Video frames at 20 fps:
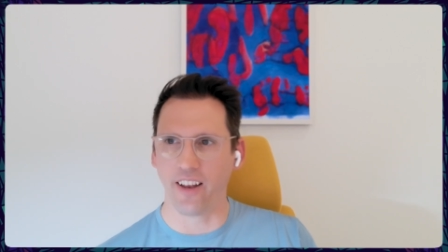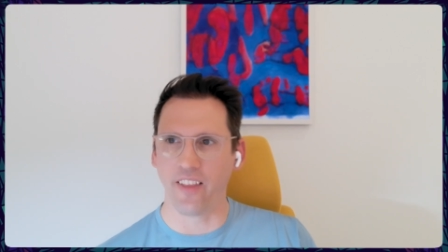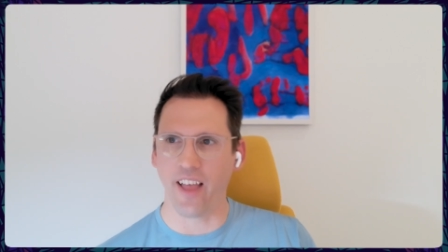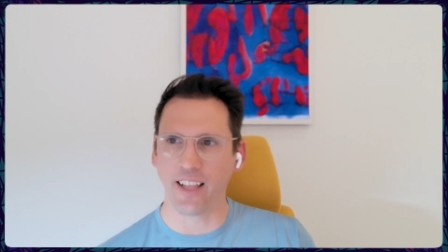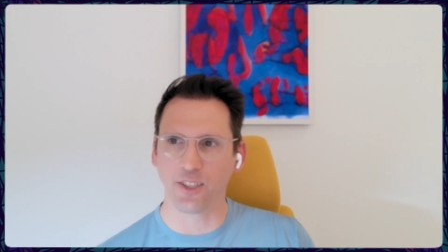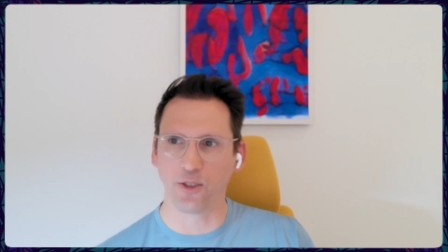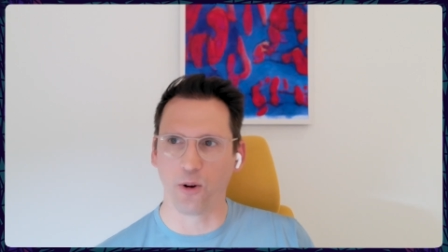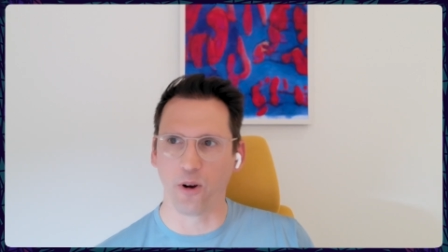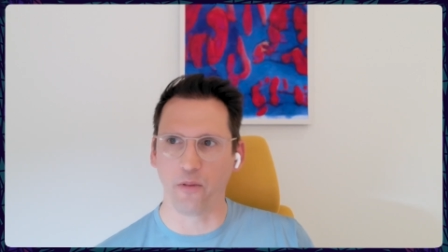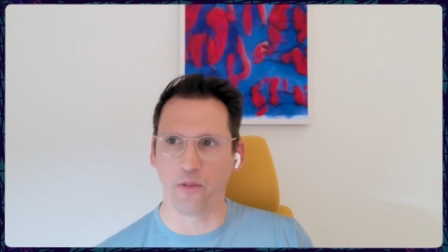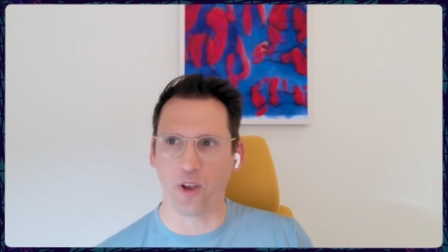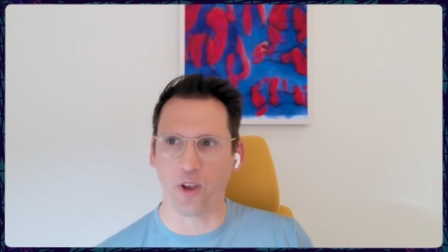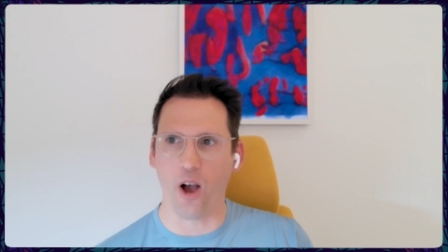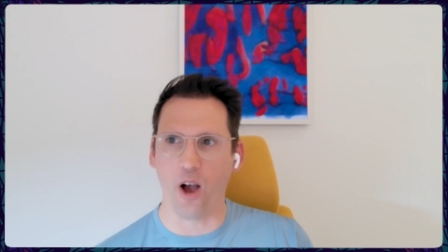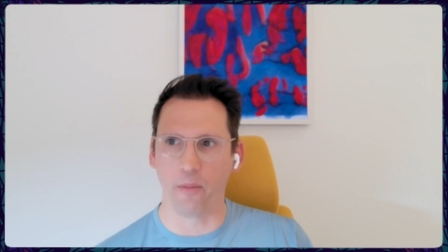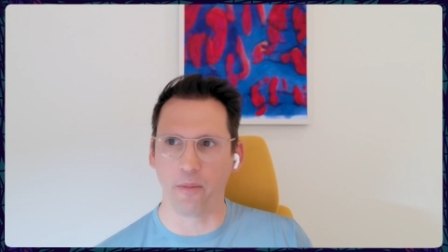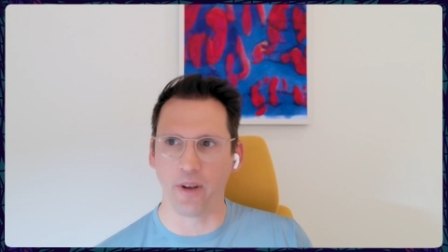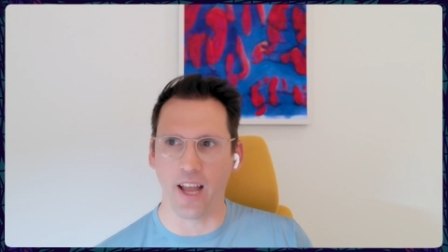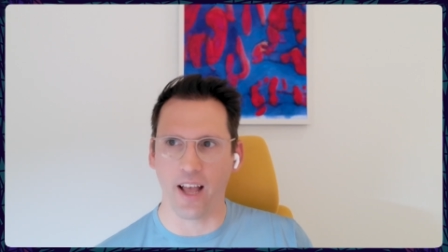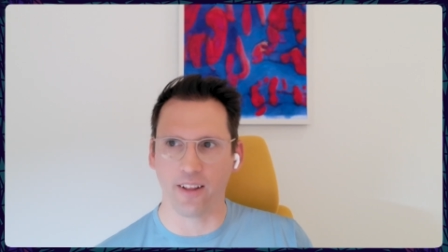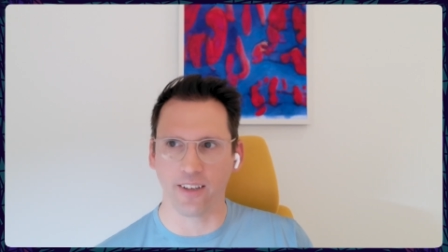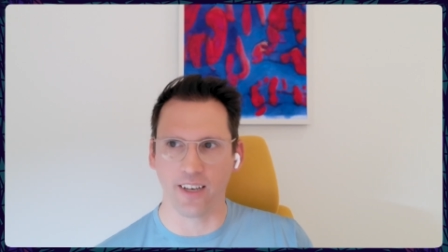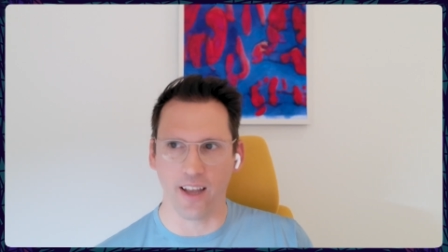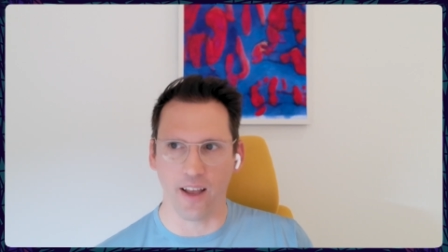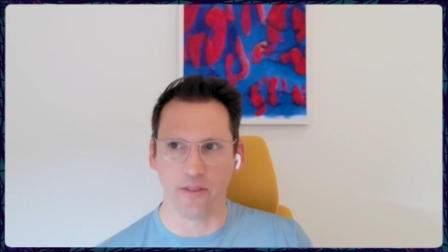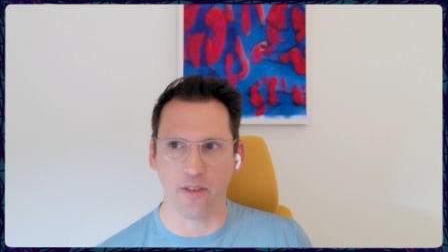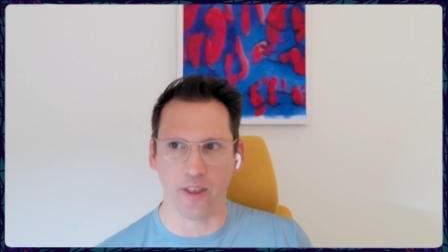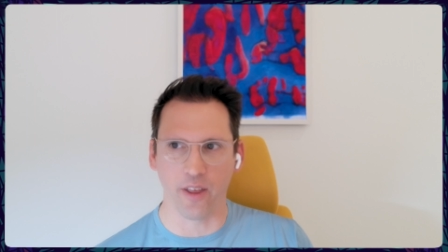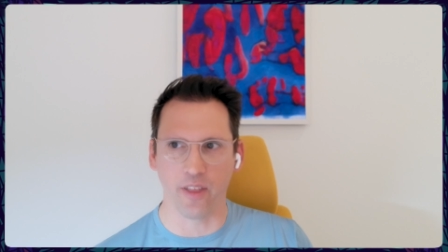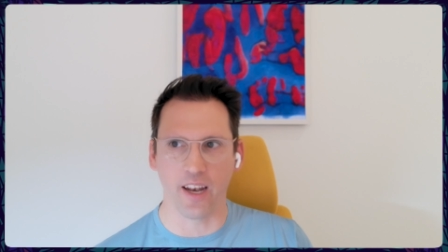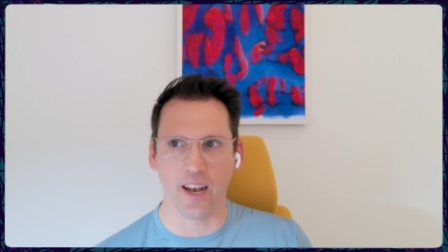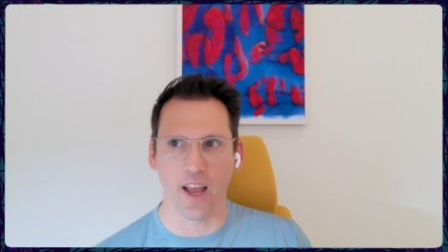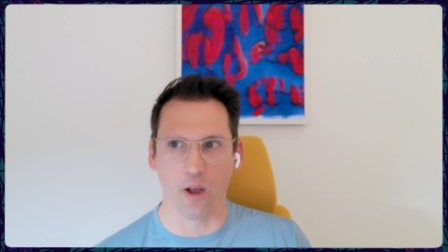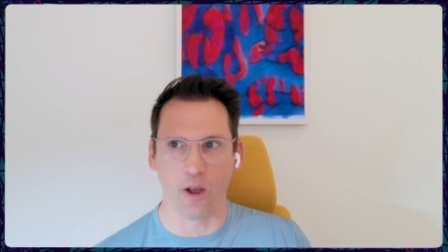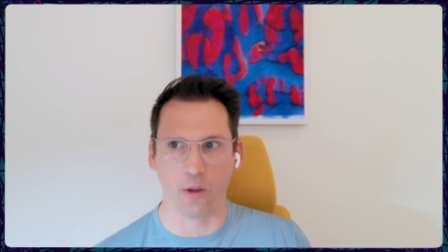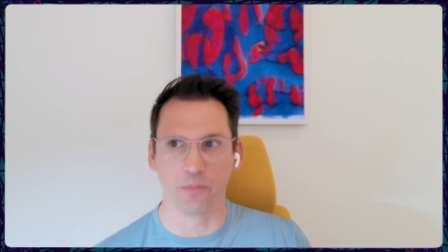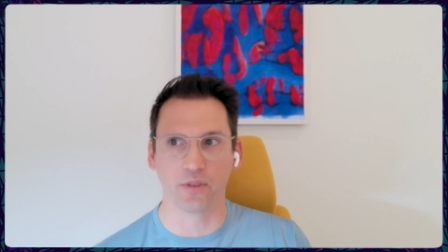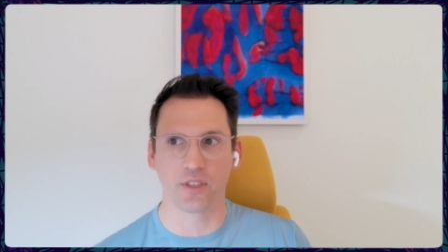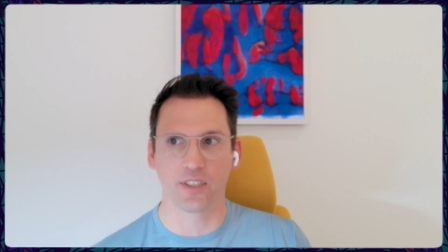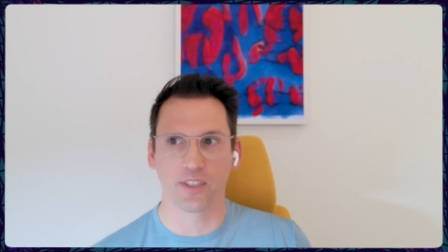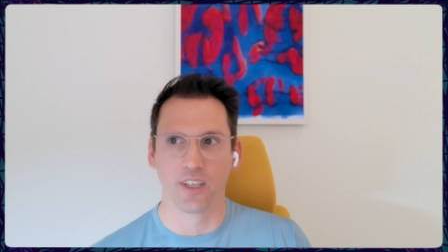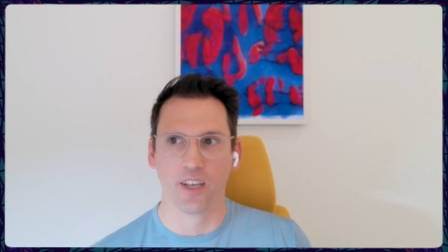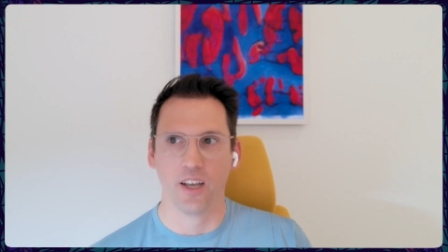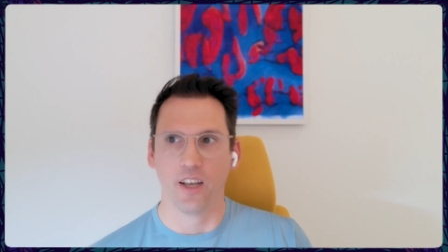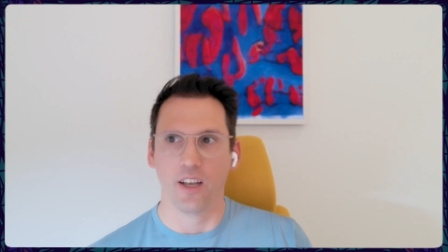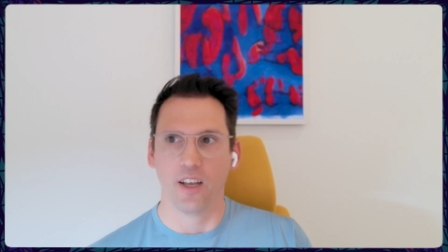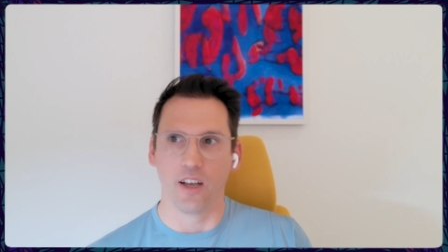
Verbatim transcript: And that's sort of the commonality, I think, that helps